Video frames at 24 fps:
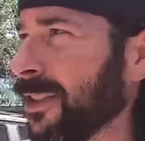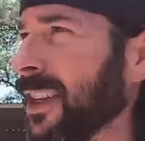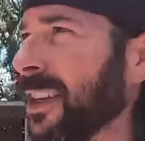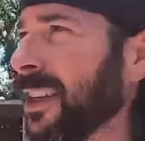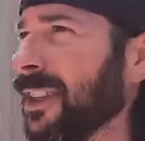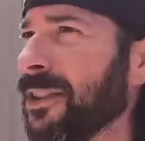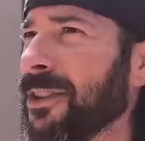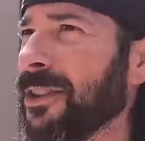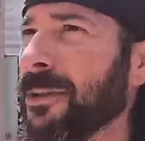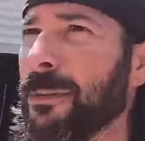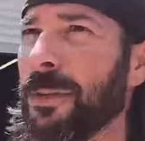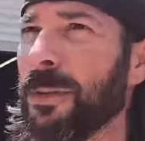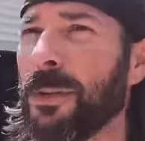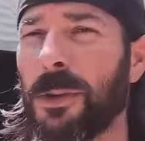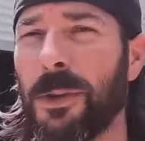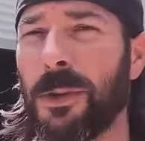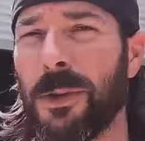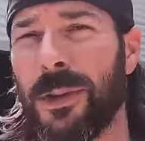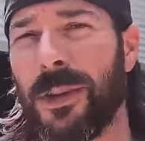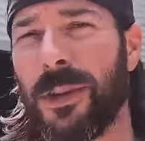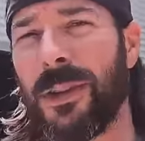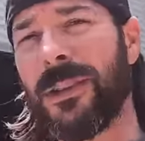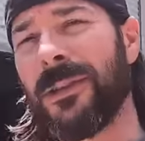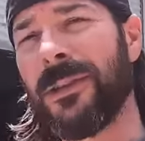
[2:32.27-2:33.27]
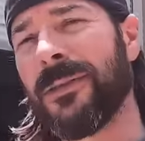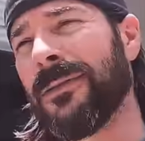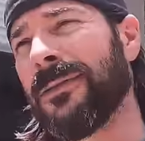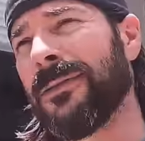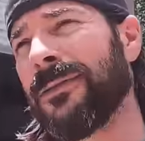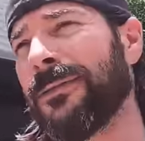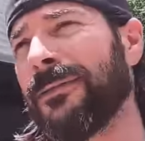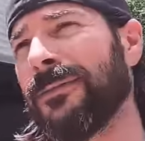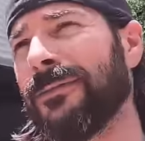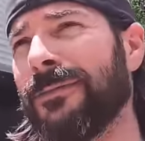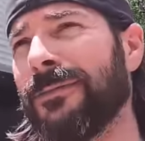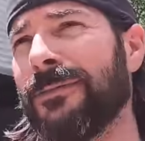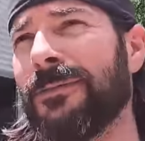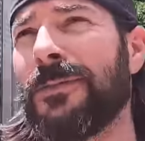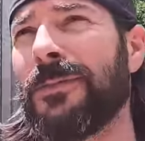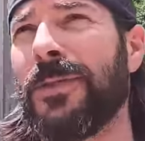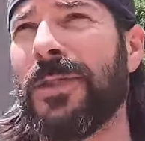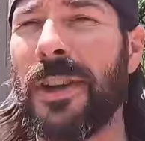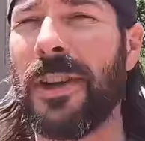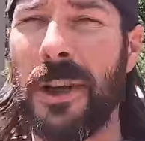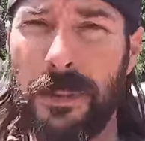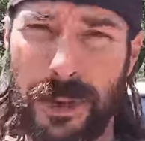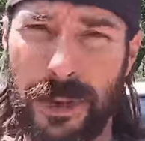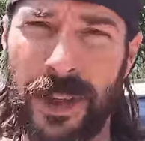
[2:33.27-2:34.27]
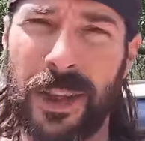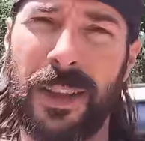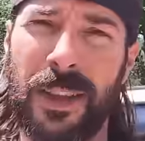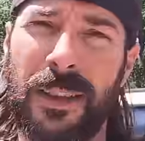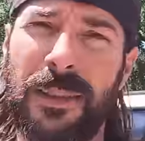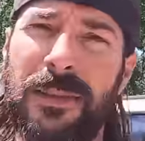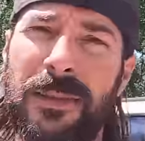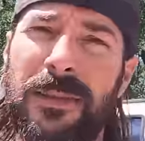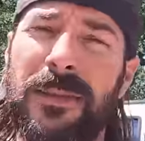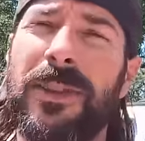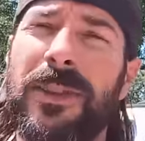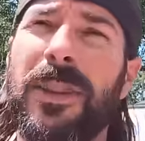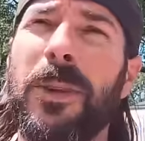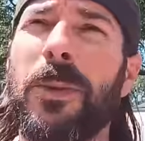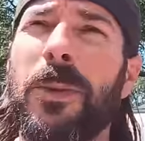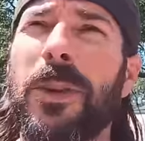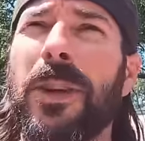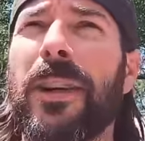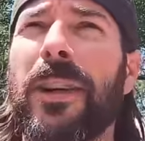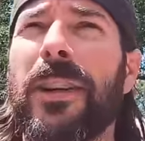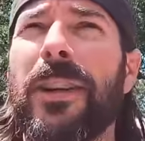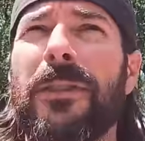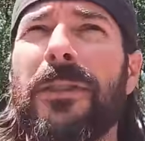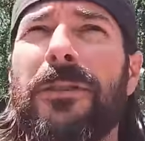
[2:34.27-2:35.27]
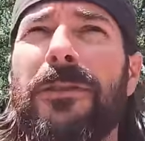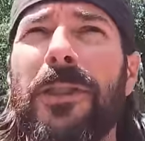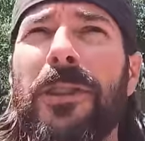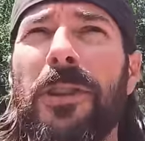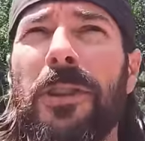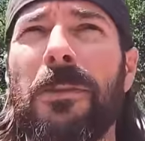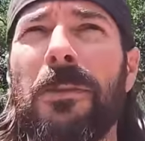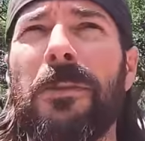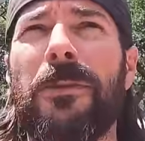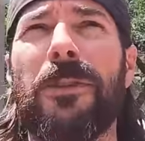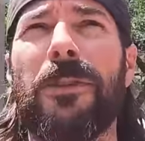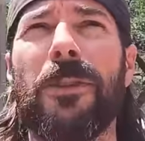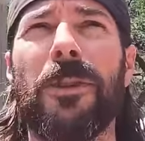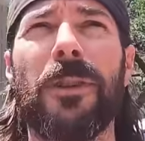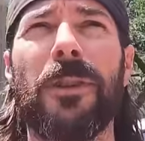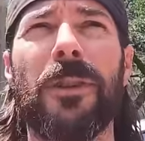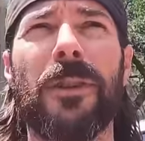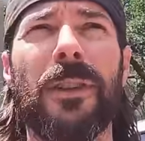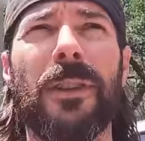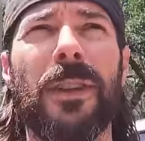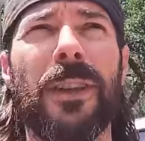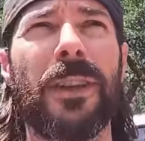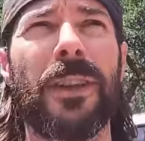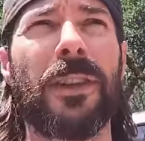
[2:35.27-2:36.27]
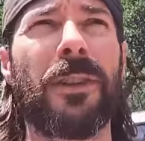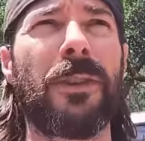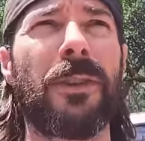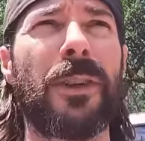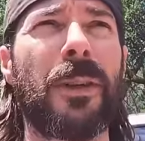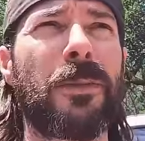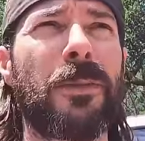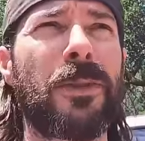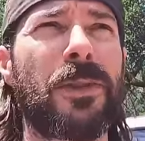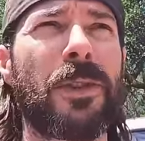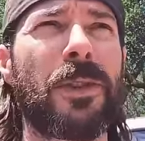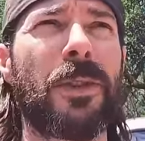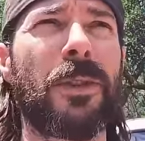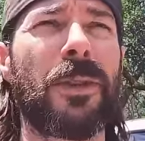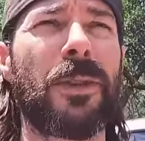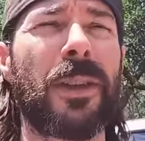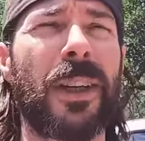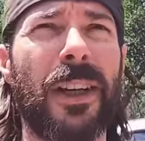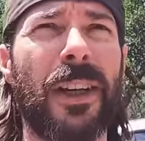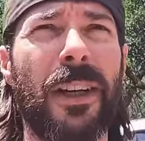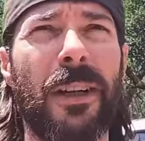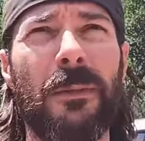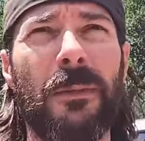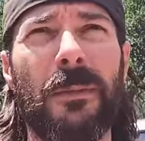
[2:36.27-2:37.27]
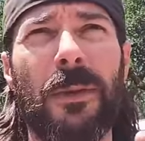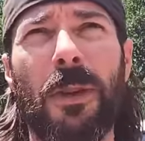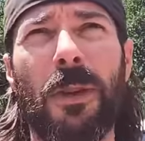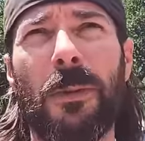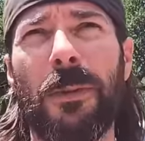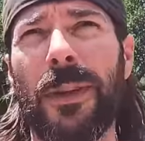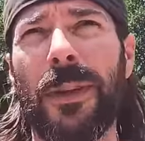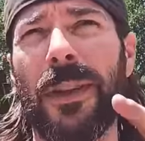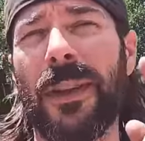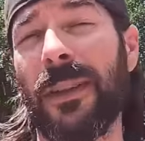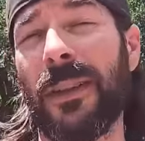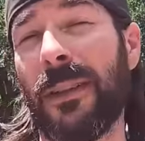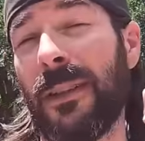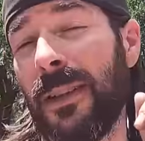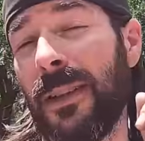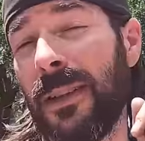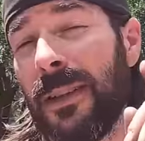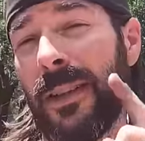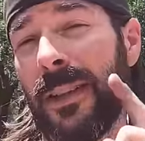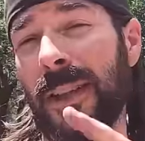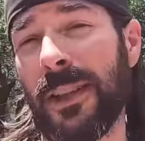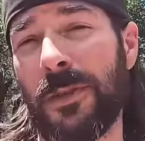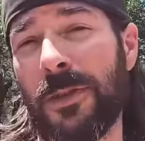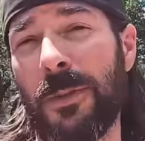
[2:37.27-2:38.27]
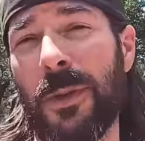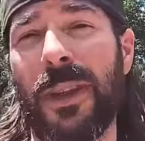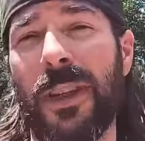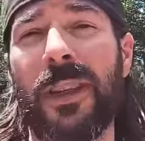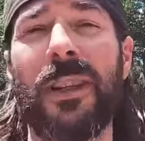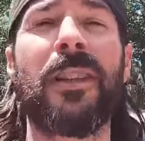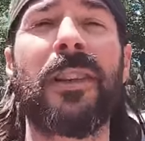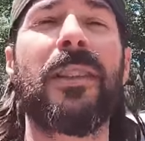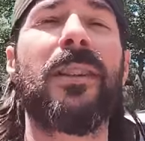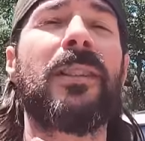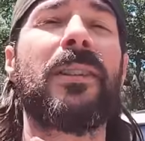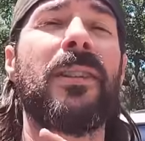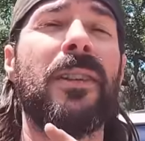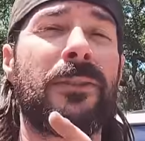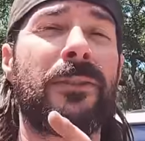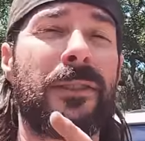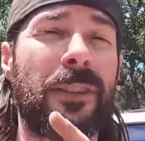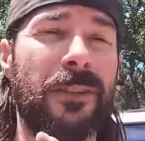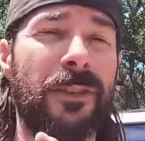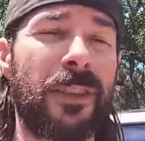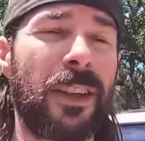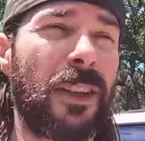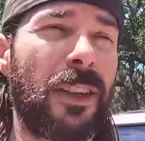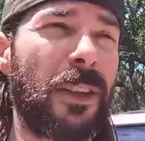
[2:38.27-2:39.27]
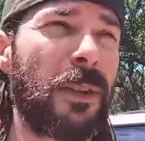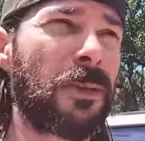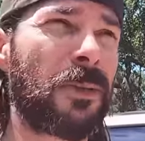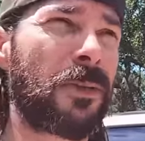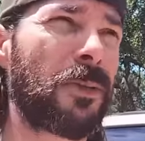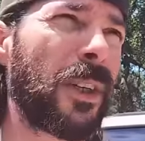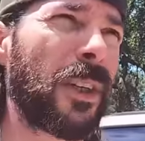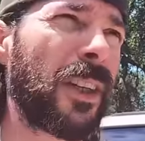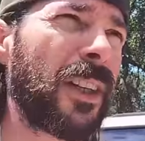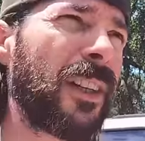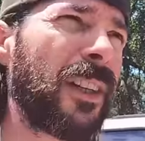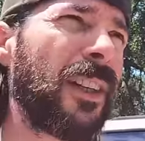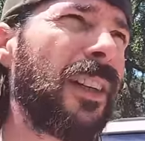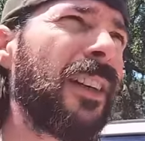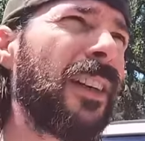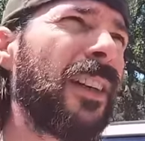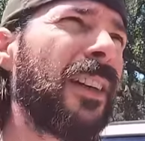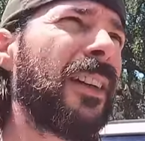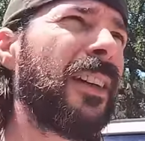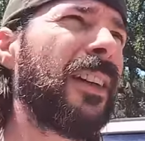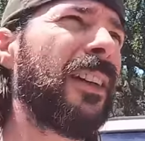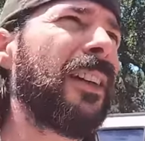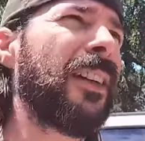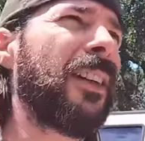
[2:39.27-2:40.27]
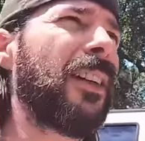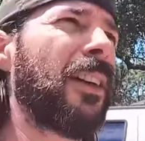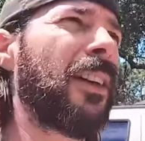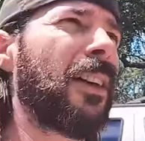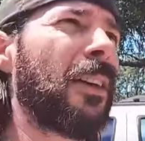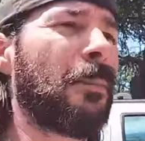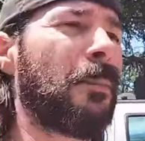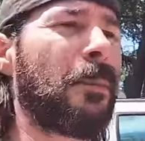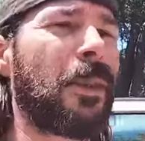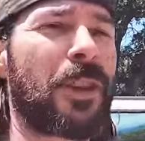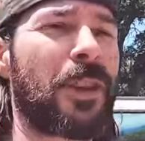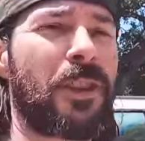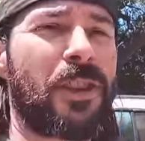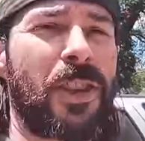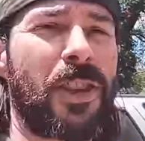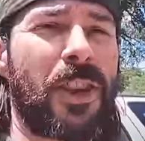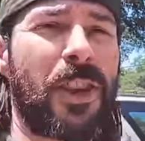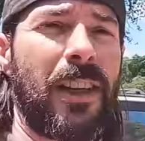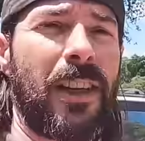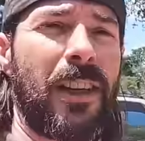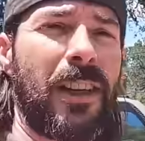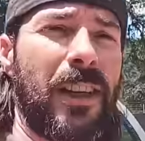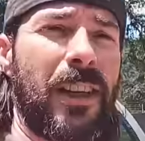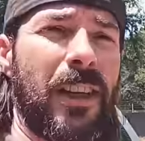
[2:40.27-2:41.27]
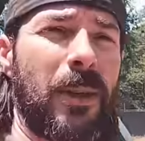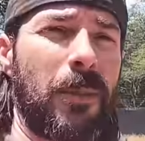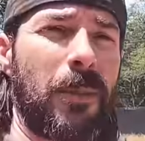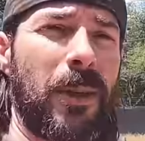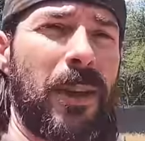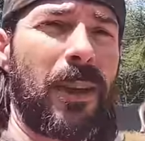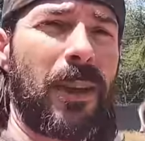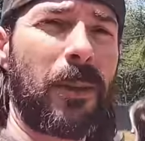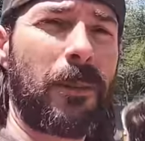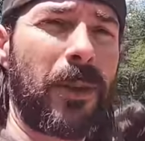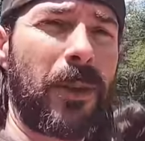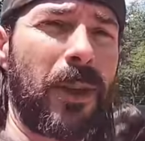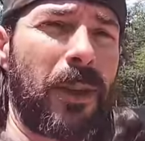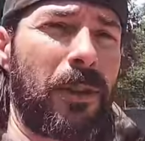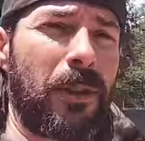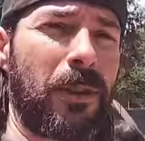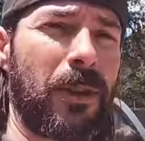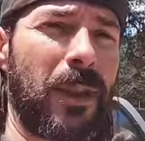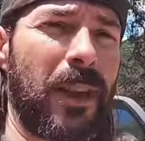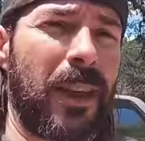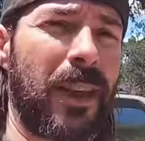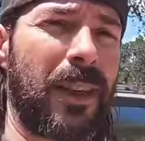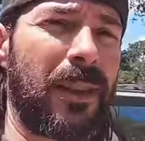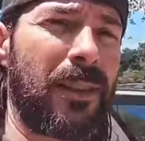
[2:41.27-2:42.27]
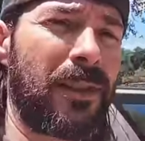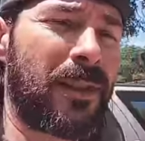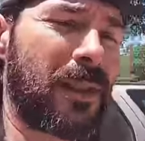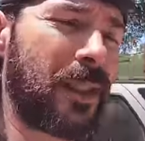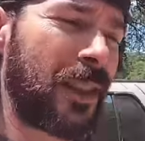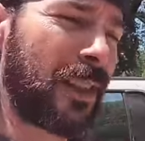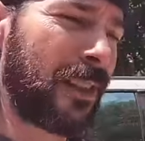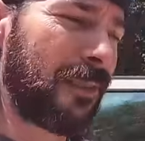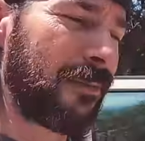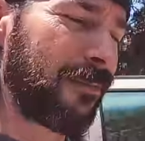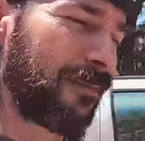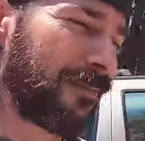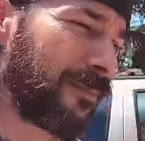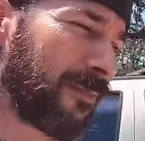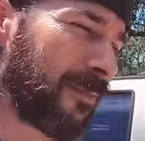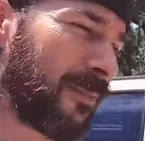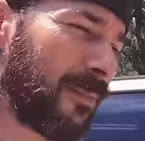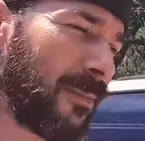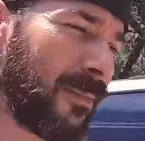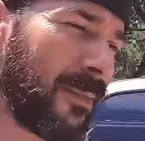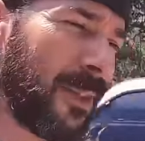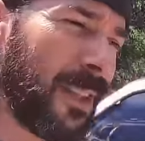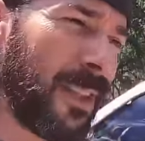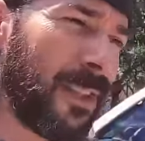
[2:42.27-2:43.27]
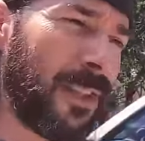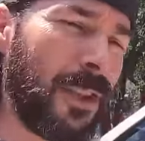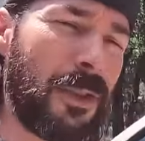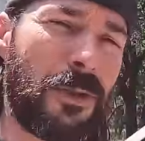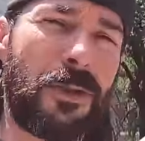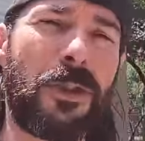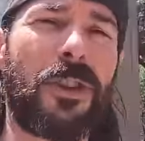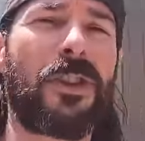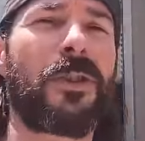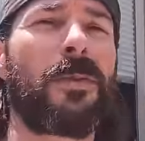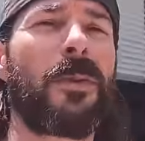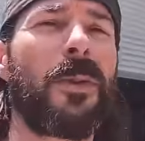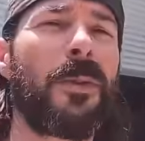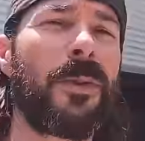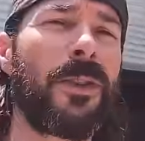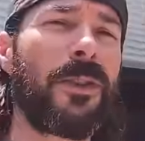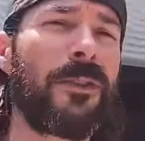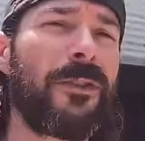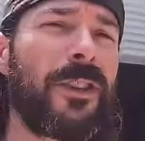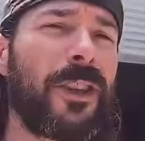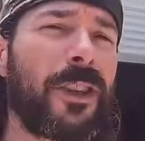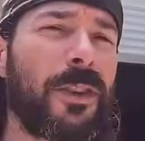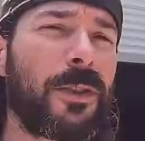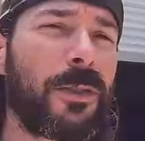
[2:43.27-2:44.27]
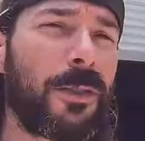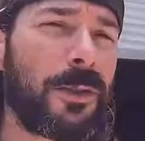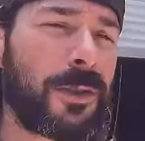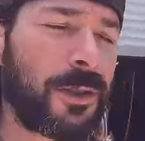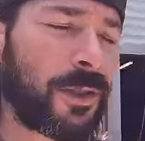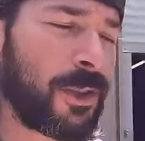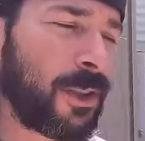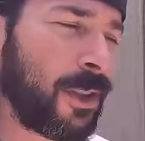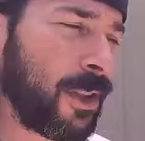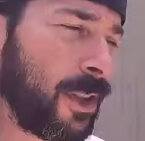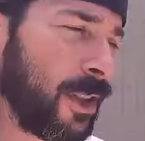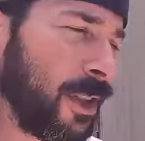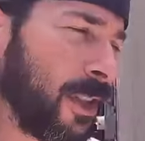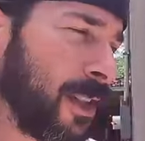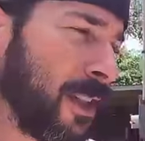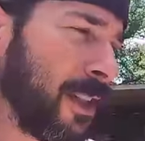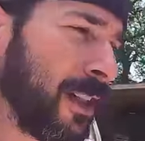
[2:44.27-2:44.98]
decided to pull something that we're gonna film for another episode. I'm hoping next weekend if everything goes right. But she hit me up the other night and said, do you trust me with your vehicles?